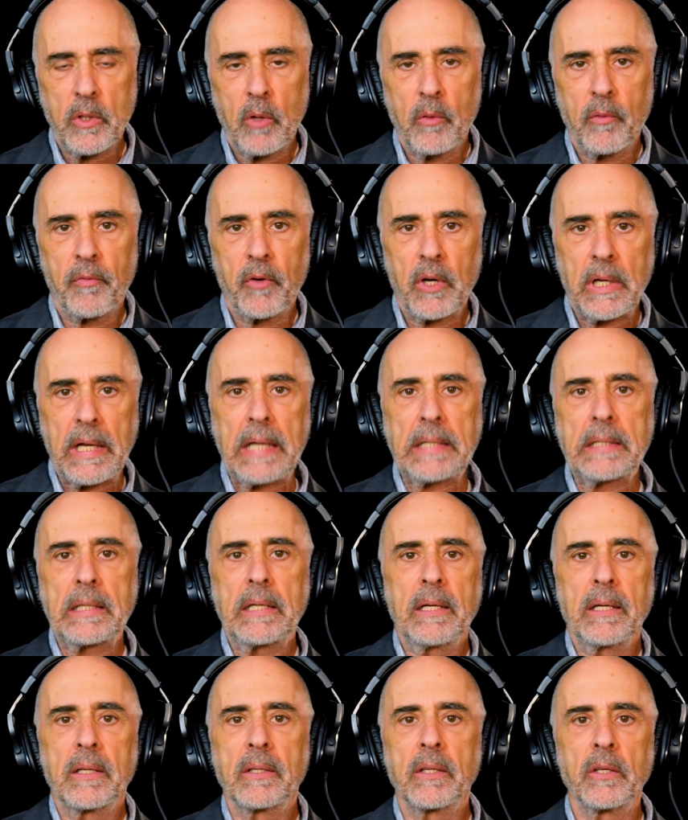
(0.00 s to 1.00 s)
don't
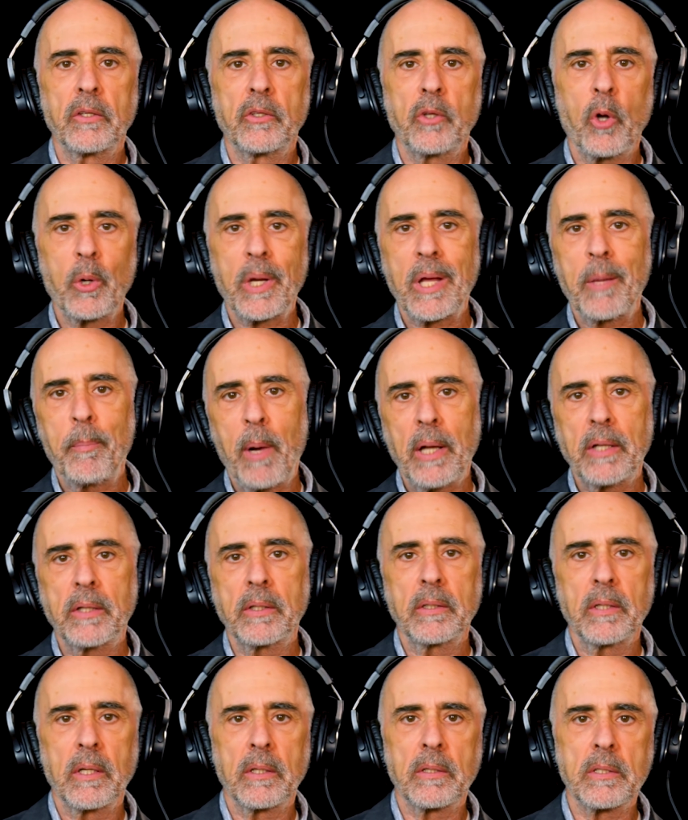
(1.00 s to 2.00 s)
forget the donate
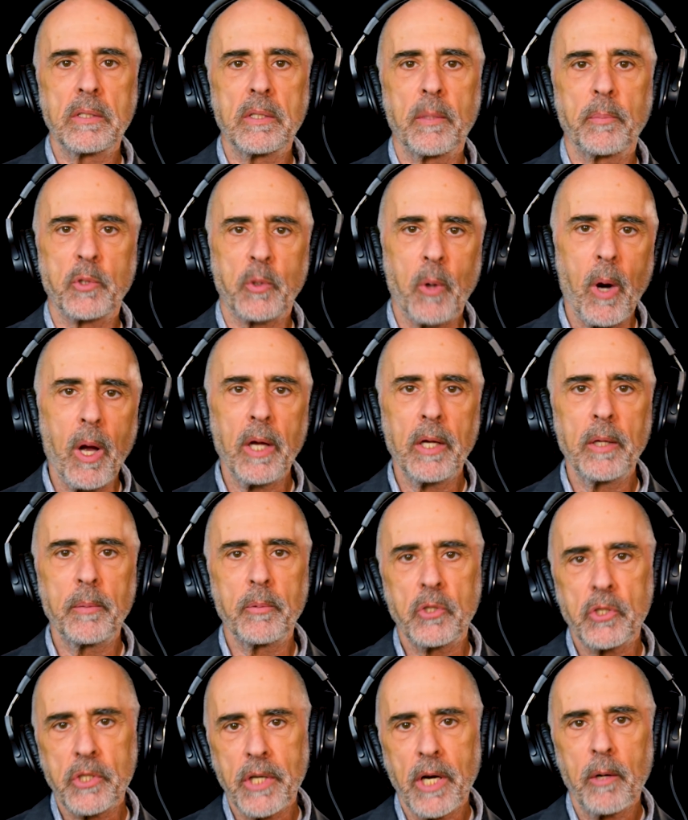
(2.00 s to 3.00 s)
button and subscribe
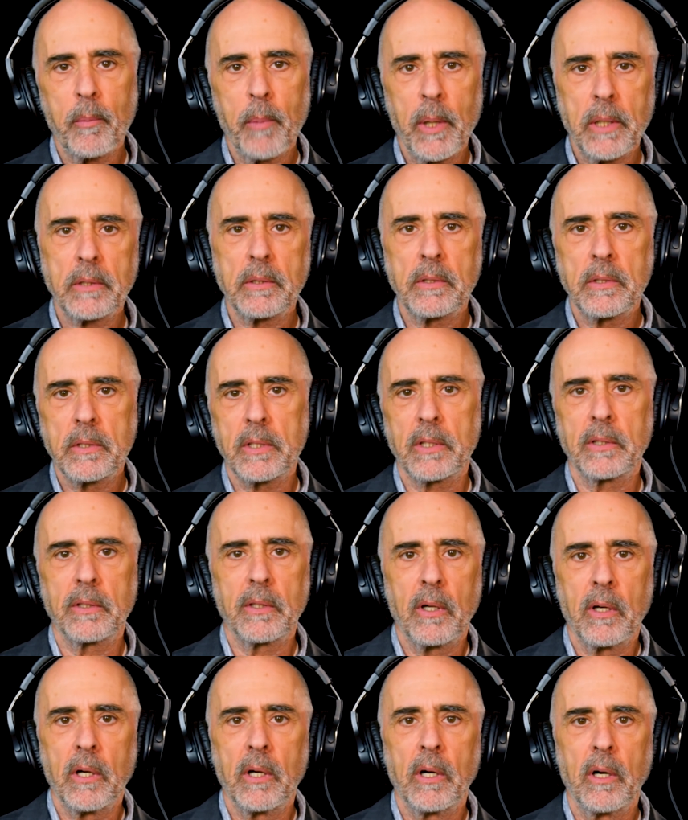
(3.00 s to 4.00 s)
and share buttons and
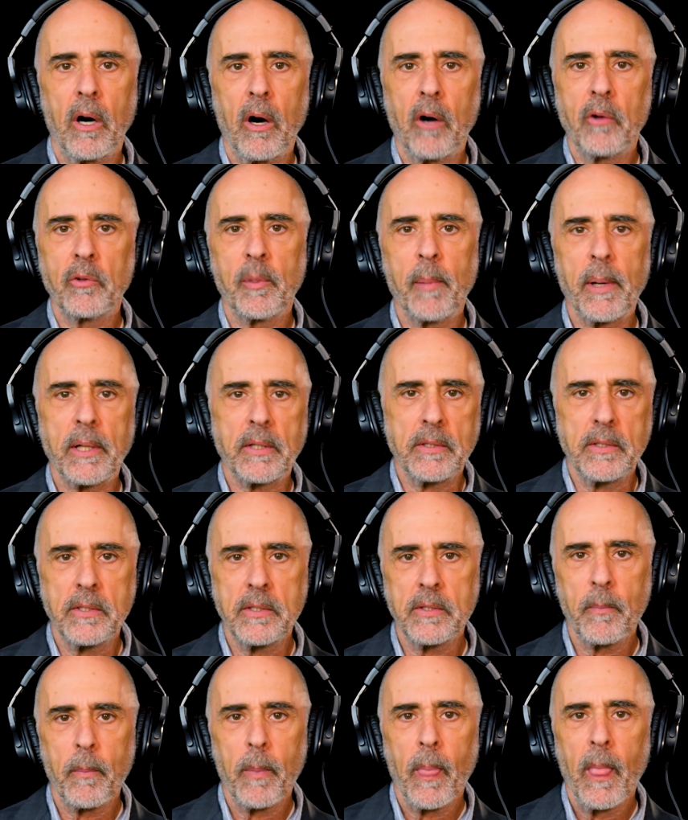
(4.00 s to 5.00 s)
all the
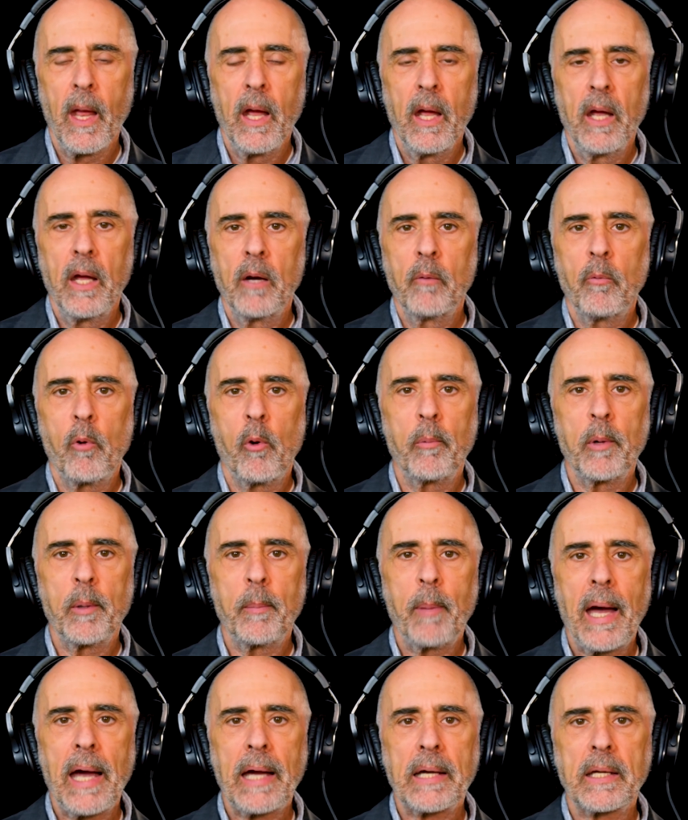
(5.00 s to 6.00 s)
buttons. We'll be
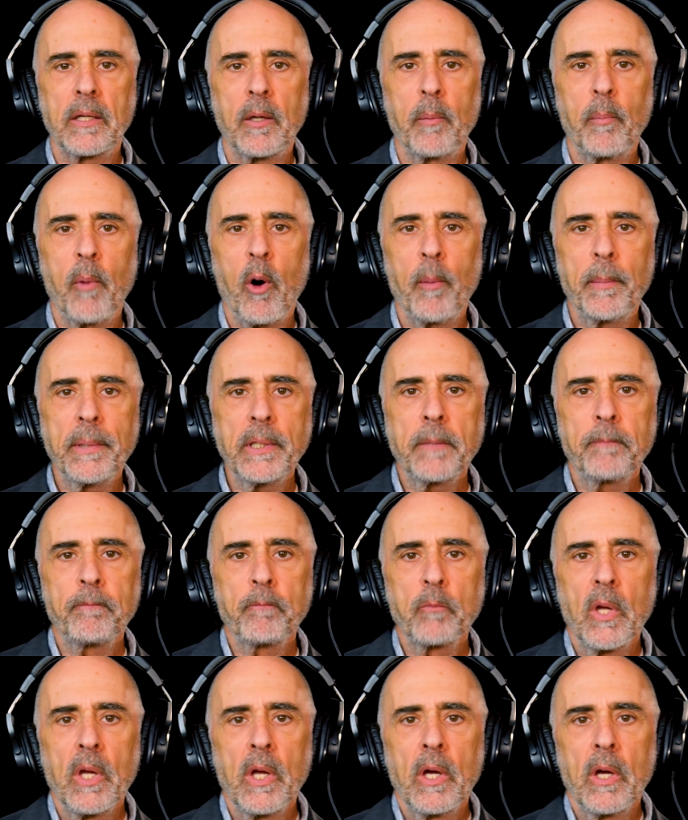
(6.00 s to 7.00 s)
back in a moment
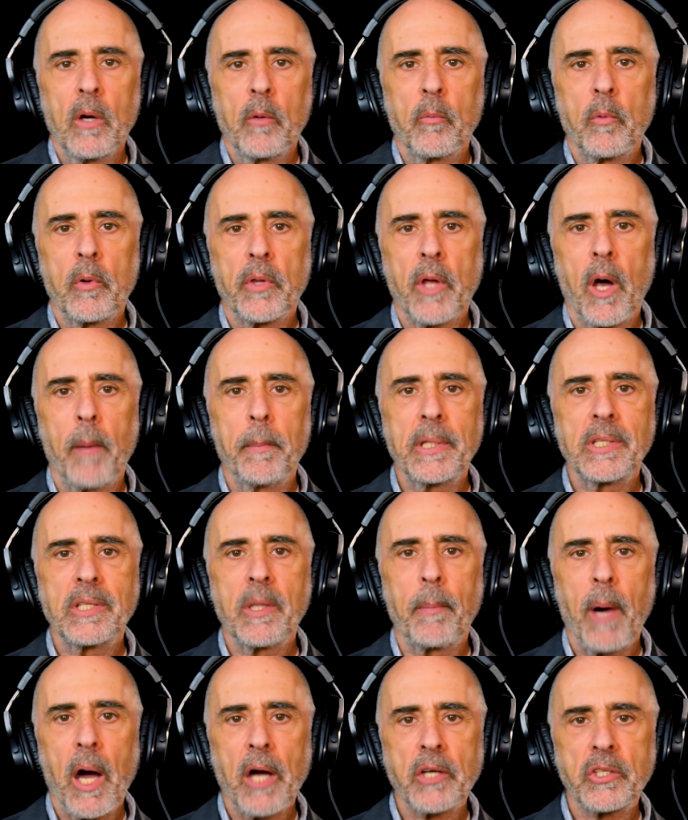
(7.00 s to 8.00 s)
with Hamid
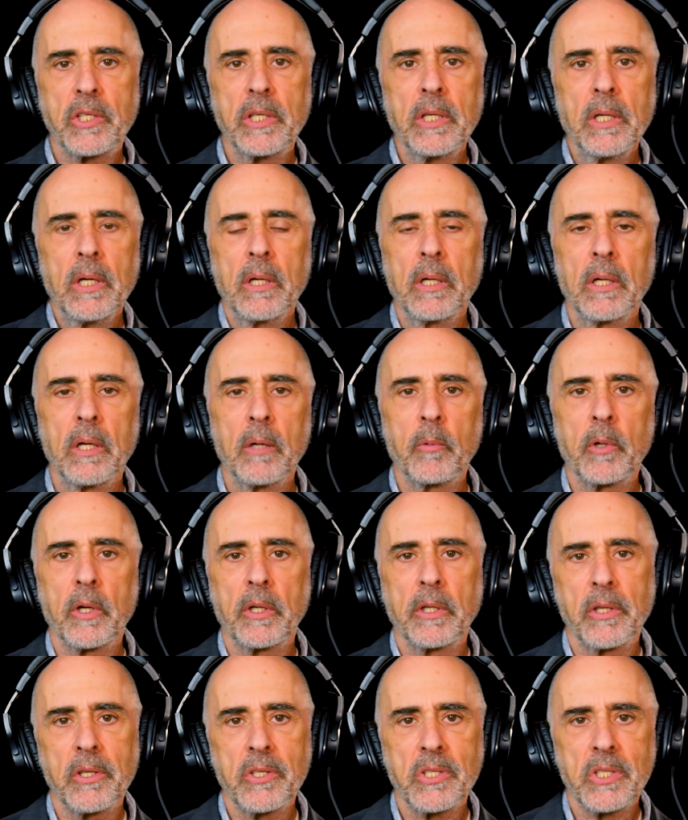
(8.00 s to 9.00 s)
Dabashi, and we're
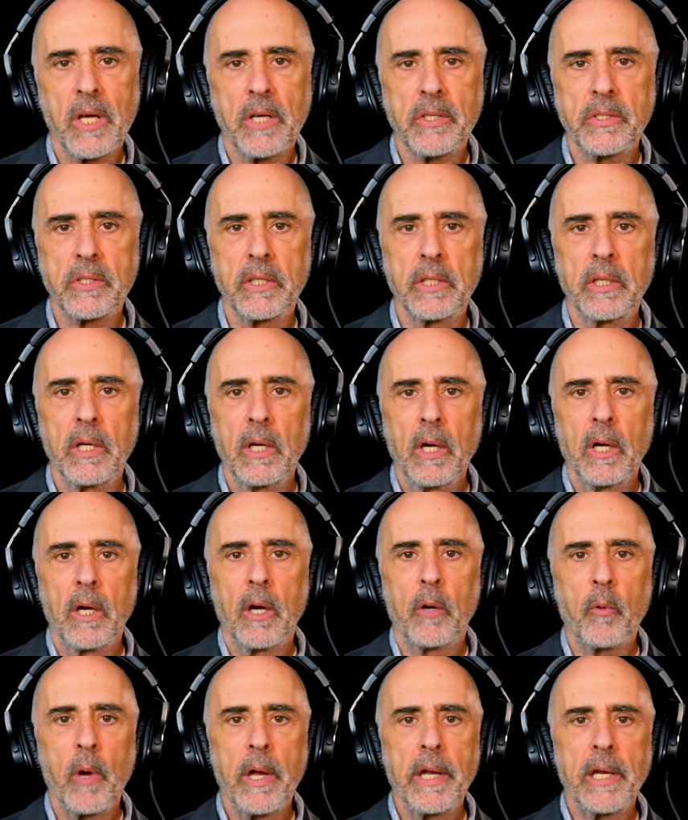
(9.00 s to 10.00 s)
going to discuss the
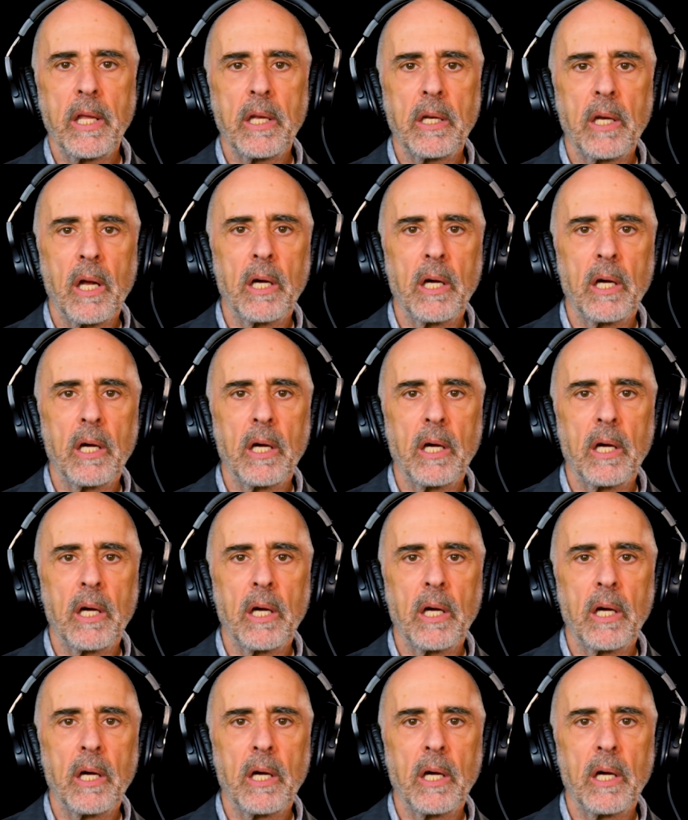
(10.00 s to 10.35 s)
Iranian